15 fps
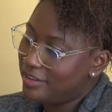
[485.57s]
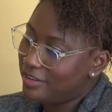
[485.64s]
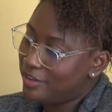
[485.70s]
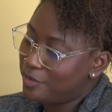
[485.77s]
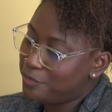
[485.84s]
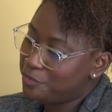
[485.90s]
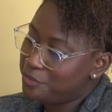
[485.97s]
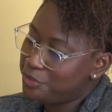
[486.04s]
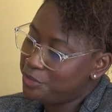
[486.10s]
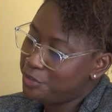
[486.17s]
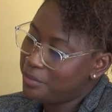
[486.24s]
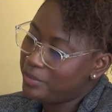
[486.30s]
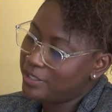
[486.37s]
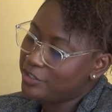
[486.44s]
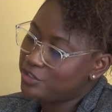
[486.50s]
Um, do you
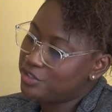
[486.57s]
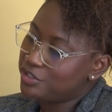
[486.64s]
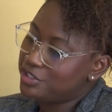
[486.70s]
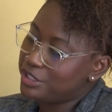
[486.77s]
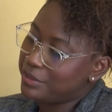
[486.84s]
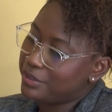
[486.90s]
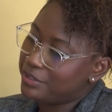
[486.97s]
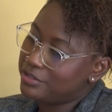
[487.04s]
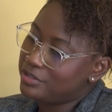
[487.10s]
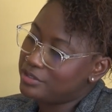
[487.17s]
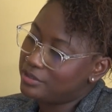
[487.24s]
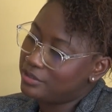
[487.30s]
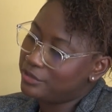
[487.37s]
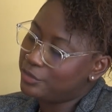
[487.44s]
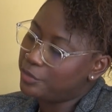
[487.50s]
mind just sharing
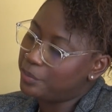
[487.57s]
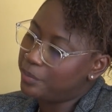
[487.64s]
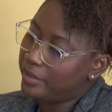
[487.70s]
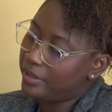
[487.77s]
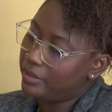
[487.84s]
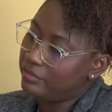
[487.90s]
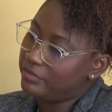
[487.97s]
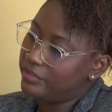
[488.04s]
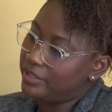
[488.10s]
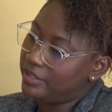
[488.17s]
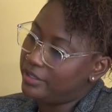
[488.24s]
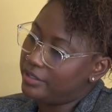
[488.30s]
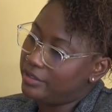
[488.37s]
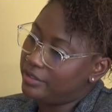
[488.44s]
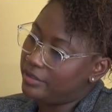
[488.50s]
just a little bit of
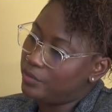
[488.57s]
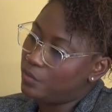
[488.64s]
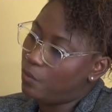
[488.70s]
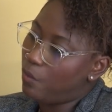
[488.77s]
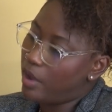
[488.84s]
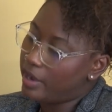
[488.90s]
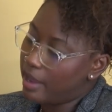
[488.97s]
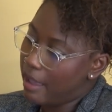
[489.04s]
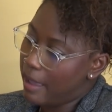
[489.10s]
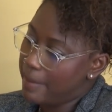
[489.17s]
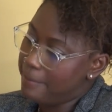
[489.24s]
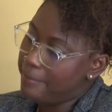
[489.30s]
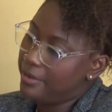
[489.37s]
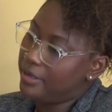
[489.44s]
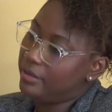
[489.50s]
like what
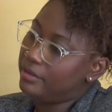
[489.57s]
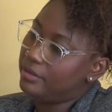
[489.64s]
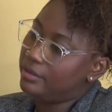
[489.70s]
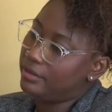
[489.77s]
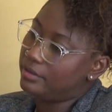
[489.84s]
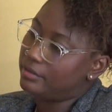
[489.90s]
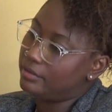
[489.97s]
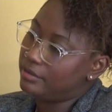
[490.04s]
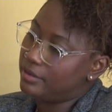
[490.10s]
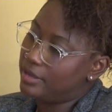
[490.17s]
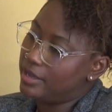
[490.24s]
happened and